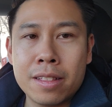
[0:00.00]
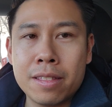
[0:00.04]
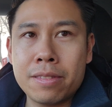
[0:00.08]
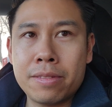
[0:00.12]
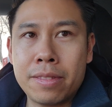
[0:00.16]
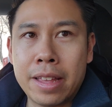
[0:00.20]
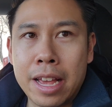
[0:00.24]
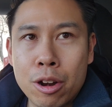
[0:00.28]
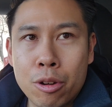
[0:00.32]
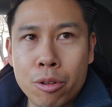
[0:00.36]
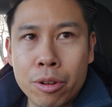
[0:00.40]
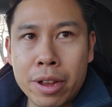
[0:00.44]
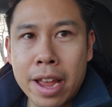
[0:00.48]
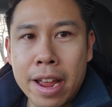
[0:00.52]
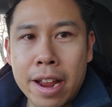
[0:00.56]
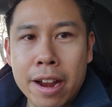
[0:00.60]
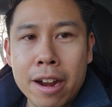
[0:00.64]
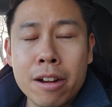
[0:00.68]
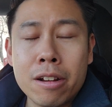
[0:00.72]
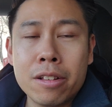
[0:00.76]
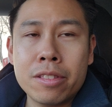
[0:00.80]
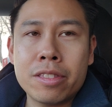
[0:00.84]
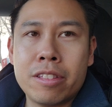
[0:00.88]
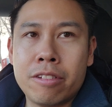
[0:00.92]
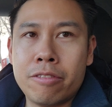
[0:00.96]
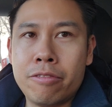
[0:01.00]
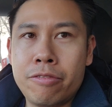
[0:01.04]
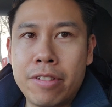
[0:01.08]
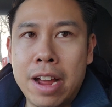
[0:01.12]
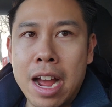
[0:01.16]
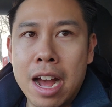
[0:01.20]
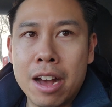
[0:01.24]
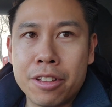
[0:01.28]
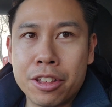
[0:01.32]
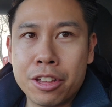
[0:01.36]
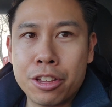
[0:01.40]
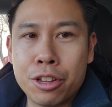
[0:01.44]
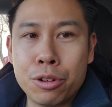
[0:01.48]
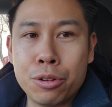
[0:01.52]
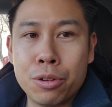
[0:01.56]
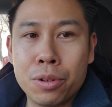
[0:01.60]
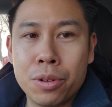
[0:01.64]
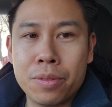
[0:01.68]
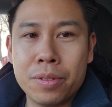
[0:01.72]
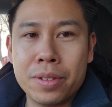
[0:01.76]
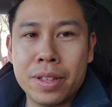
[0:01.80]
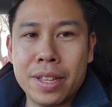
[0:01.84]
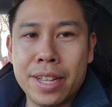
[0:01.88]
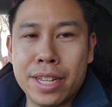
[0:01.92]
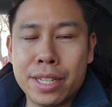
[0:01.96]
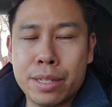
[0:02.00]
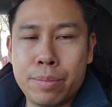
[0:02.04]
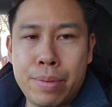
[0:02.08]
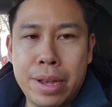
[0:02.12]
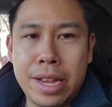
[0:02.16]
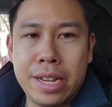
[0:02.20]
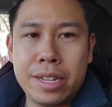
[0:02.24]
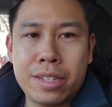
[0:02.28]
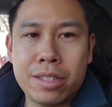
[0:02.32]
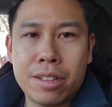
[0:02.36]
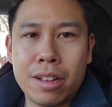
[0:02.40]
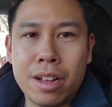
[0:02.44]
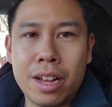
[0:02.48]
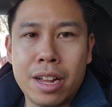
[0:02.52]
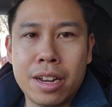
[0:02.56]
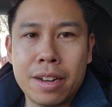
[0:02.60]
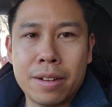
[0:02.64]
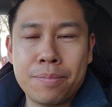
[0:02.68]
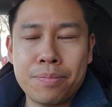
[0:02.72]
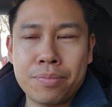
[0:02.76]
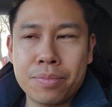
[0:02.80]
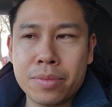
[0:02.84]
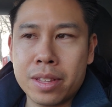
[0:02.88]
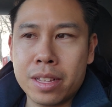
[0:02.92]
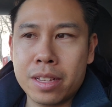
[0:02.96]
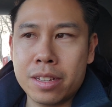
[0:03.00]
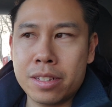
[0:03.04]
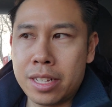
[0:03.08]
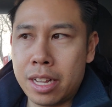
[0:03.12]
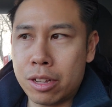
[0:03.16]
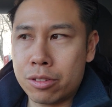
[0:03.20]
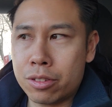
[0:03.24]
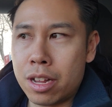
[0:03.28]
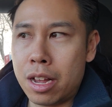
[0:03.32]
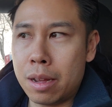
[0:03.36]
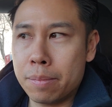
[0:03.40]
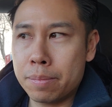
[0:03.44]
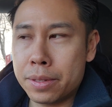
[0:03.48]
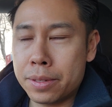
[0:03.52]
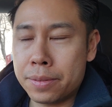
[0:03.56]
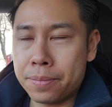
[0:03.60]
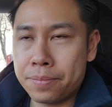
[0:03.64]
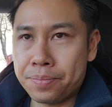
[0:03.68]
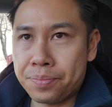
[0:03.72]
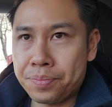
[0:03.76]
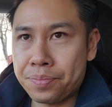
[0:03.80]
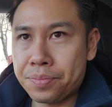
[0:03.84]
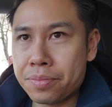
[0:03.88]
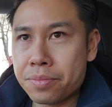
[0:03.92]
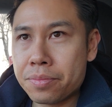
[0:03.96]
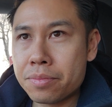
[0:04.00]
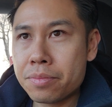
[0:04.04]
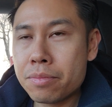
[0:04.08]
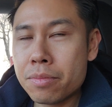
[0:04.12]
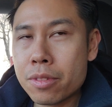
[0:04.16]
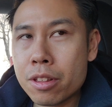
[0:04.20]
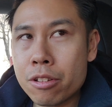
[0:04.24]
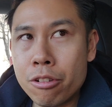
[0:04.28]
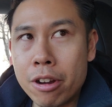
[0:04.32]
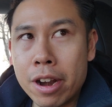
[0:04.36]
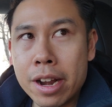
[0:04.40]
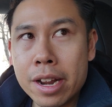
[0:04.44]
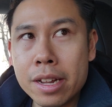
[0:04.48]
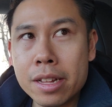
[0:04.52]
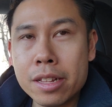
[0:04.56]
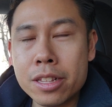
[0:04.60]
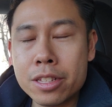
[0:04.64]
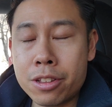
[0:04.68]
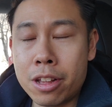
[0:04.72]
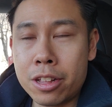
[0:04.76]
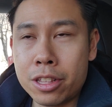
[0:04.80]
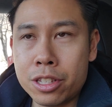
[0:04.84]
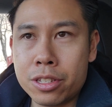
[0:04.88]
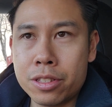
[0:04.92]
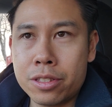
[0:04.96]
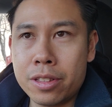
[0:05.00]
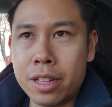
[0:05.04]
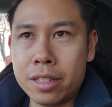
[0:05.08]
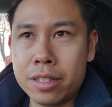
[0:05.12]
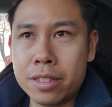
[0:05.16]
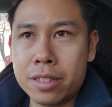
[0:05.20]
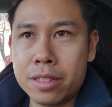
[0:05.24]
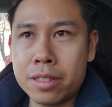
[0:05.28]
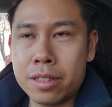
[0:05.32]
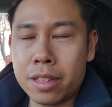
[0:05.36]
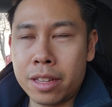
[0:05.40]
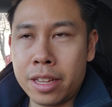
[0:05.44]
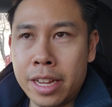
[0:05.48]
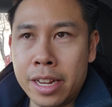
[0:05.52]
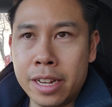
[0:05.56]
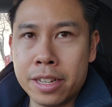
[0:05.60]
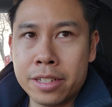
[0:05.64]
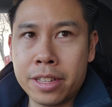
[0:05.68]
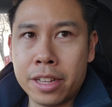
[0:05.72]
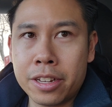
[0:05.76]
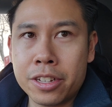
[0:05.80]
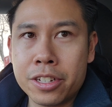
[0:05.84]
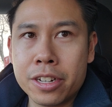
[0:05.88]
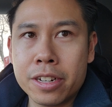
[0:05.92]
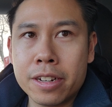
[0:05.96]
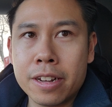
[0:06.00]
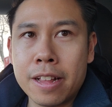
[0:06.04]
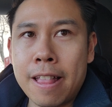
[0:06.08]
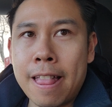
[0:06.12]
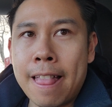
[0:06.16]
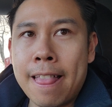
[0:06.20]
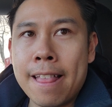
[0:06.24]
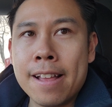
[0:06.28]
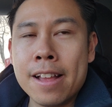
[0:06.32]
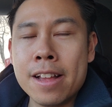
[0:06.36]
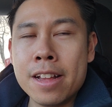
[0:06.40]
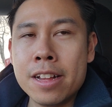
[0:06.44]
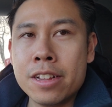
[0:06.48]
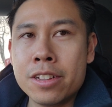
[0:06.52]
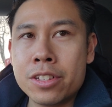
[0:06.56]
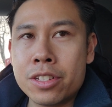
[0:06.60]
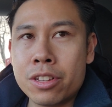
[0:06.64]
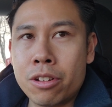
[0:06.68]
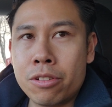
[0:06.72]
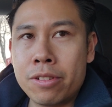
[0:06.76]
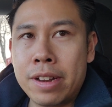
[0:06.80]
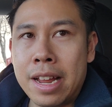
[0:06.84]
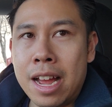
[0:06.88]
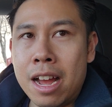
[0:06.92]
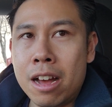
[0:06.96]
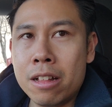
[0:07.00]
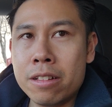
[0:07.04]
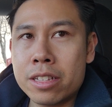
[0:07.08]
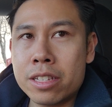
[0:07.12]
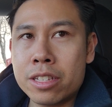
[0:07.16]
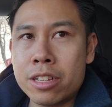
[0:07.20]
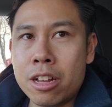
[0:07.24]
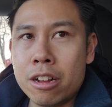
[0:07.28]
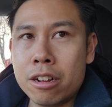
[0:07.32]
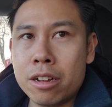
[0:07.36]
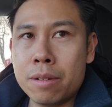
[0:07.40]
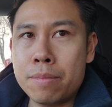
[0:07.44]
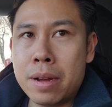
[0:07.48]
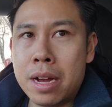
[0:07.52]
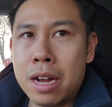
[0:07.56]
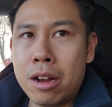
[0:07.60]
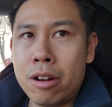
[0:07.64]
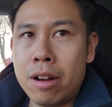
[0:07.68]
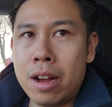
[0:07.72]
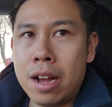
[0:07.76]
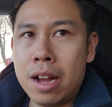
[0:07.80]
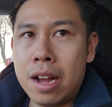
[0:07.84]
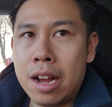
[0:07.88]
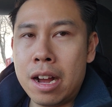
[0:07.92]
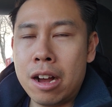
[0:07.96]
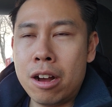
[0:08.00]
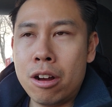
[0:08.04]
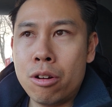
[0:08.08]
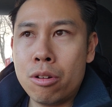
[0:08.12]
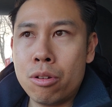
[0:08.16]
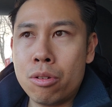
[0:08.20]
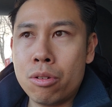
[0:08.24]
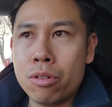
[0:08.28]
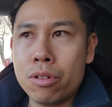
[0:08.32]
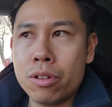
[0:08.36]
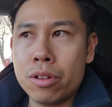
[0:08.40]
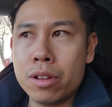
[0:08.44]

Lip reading: They don't care. The value is based on sales comps, right? So that's the key distinction. So now let's talk about how